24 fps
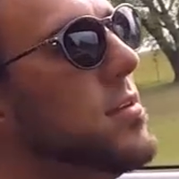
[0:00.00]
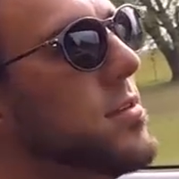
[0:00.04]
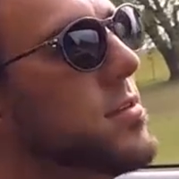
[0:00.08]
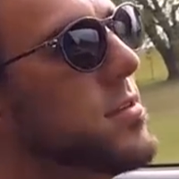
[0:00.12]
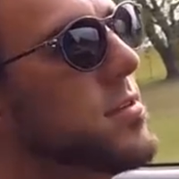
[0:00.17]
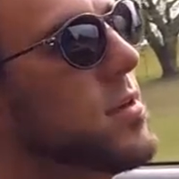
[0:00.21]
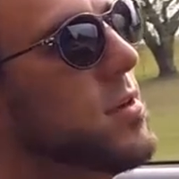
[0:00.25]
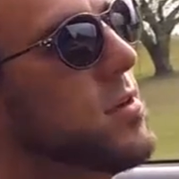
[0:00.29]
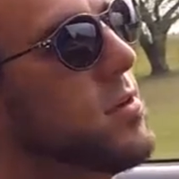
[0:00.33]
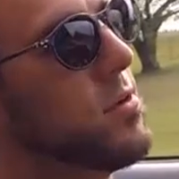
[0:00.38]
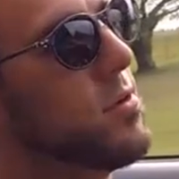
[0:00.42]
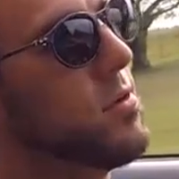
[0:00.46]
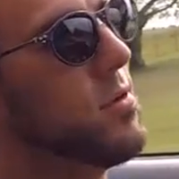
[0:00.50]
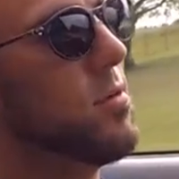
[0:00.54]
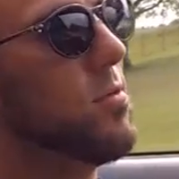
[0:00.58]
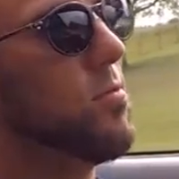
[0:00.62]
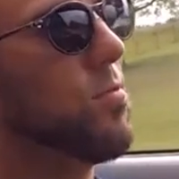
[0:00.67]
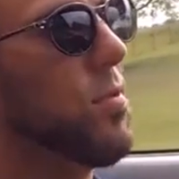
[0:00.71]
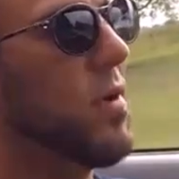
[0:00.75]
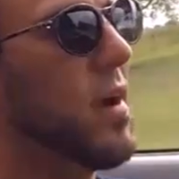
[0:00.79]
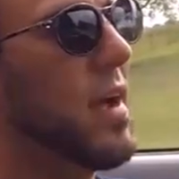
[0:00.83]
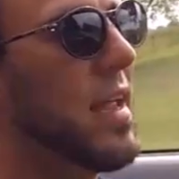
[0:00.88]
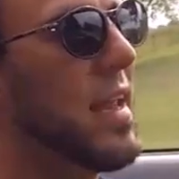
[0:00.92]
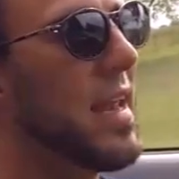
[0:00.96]
So
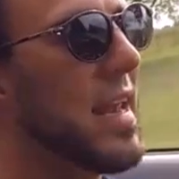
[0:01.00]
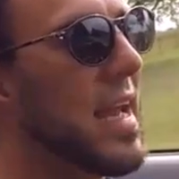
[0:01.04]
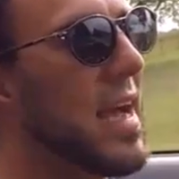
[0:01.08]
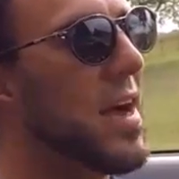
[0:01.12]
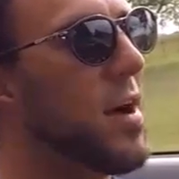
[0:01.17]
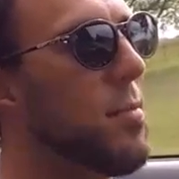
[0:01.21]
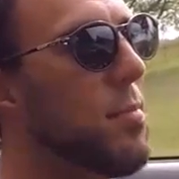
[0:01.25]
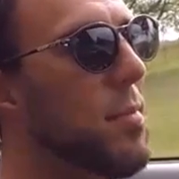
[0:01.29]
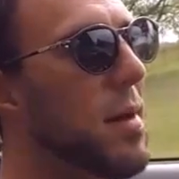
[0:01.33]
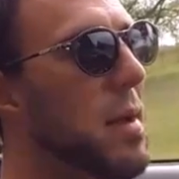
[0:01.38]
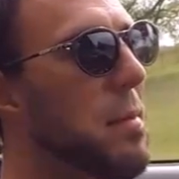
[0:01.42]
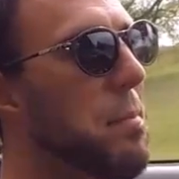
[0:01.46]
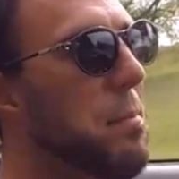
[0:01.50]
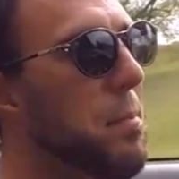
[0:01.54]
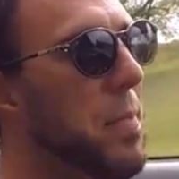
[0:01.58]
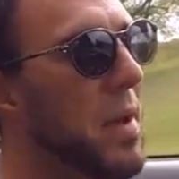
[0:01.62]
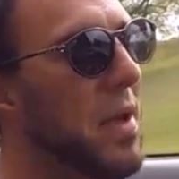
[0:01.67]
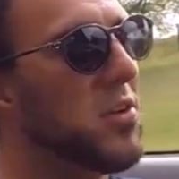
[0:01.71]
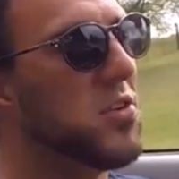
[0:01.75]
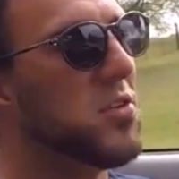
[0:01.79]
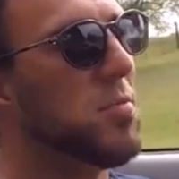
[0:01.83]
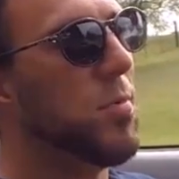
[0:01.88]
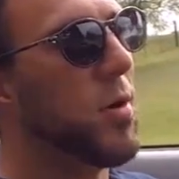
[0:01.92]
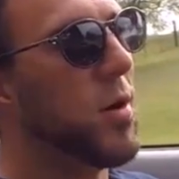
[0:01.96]
right now, my
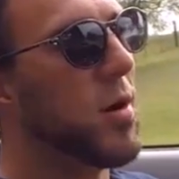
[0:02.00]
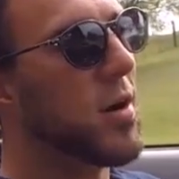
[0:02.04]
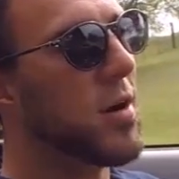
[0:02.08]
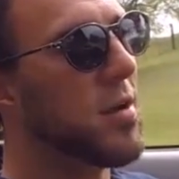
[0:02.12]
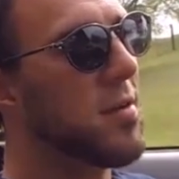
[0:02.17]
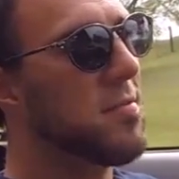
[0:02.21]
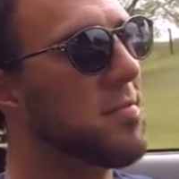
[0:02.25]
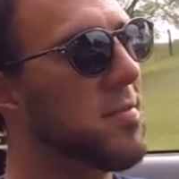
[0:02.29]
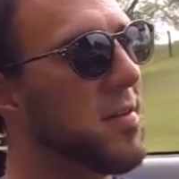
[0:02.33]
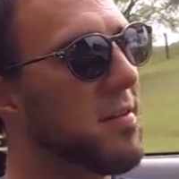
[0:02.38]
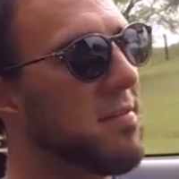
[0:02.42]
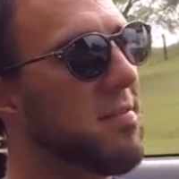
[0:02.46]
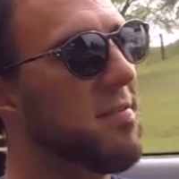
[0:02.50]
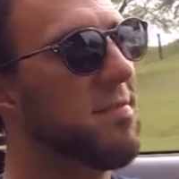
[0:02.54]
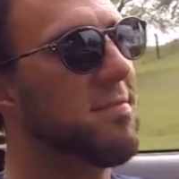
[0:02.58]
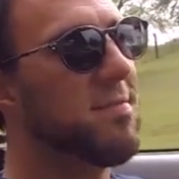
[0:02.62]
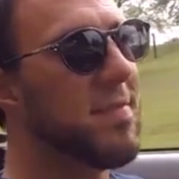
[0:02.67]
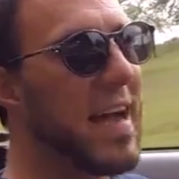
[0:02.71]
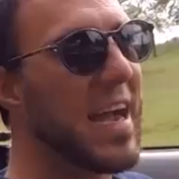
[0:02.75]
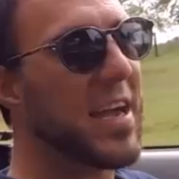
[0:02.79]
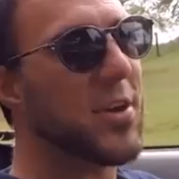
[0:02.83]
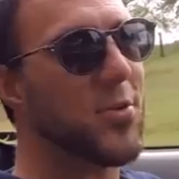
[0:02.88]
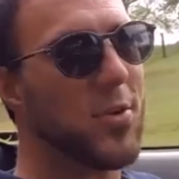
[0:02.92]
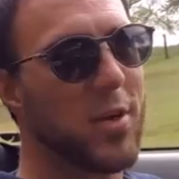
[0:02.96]
benchmark for a
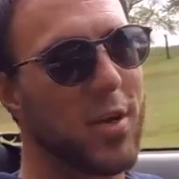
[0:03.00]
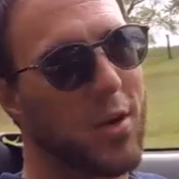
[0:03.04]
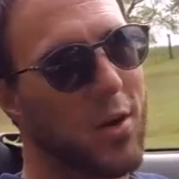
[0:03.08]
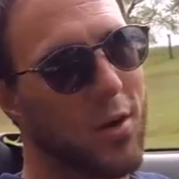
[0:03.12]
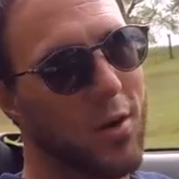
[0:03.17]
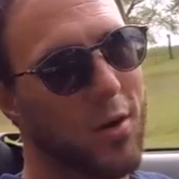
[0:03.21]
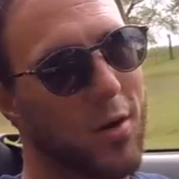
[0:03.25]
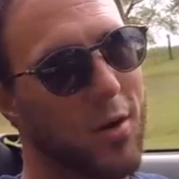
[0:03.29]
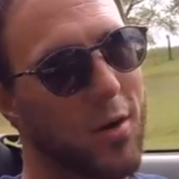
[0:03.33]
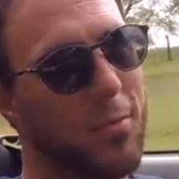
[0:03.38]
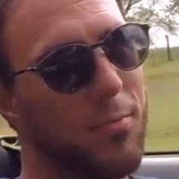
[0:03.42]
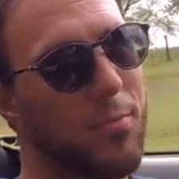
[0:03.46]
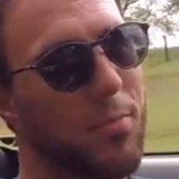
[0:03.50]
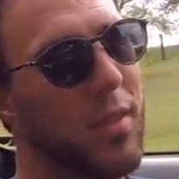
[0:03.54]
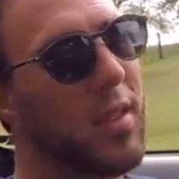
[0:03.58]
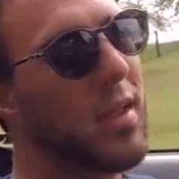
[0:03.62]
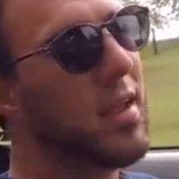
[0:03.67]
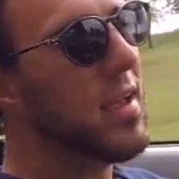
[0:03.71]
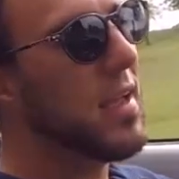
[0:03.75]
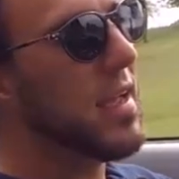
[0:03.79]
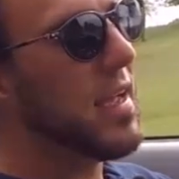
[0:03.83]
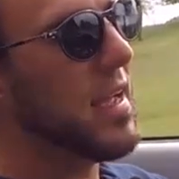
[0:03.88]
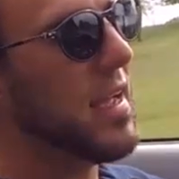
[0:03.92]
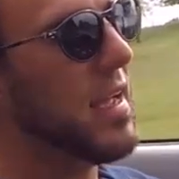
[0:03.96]
factory car
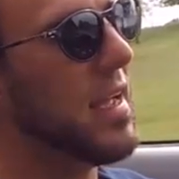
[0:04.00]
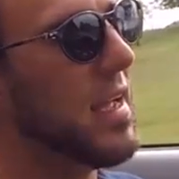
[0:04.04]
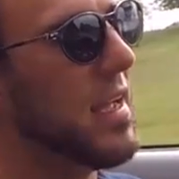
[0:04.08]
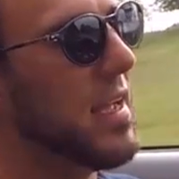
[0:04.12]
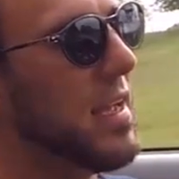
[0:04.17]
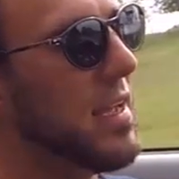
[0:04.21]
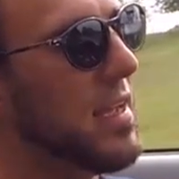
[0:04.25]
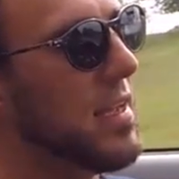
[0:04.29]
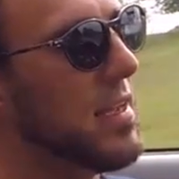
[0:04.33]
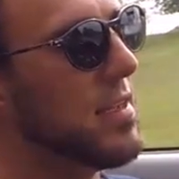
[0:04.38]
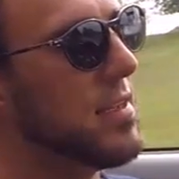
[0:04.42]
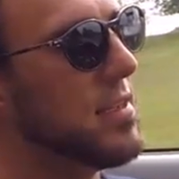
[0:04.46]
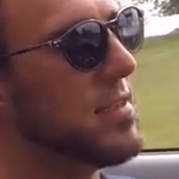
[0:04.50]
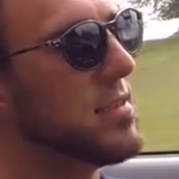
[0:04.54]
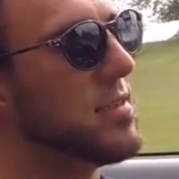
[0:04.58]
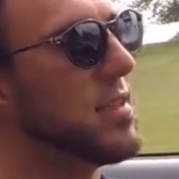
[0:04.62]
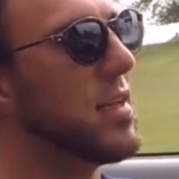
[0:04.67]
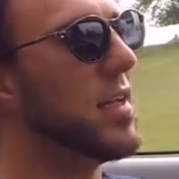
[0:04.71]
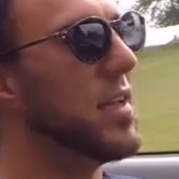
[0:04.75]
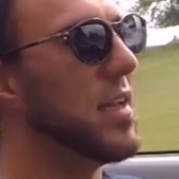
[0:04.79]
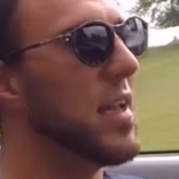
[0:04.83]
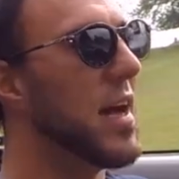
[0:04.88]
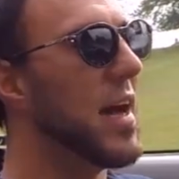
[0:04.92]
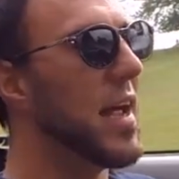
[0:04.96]
is
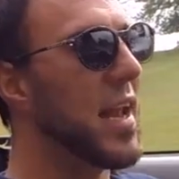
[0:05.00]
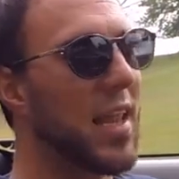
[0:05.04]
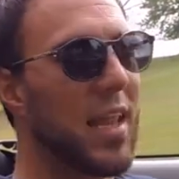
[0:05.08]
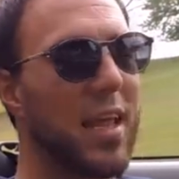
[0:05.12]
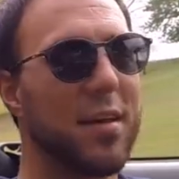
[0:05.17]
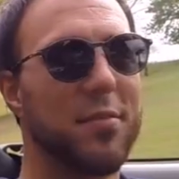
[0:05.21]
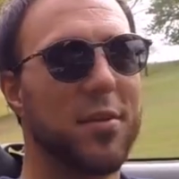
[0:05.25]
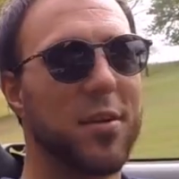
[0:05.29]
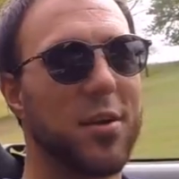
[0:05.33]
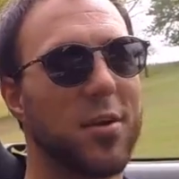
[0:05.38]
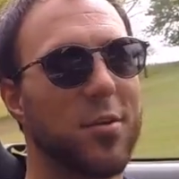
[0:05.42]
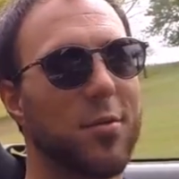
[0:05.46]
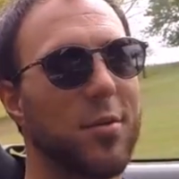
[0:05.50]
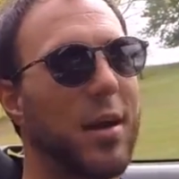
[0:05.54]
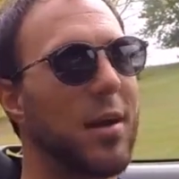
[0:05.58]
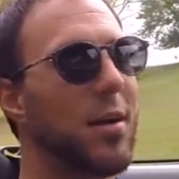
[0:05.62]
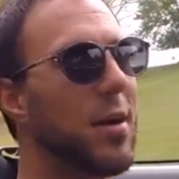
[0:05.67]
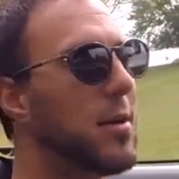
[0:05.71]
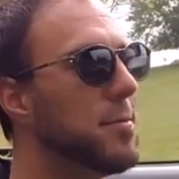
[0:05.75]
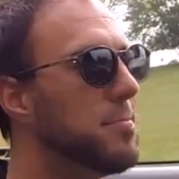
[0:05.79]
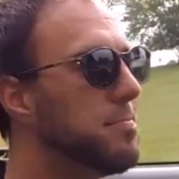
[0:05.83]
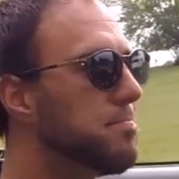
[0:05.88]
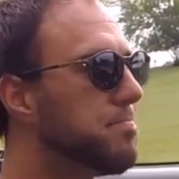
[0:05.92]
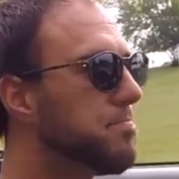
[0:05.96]
a 911
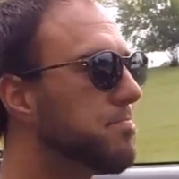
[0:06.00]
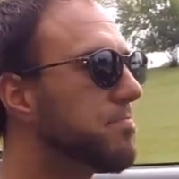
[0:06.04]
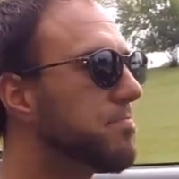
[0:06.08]
Carrera.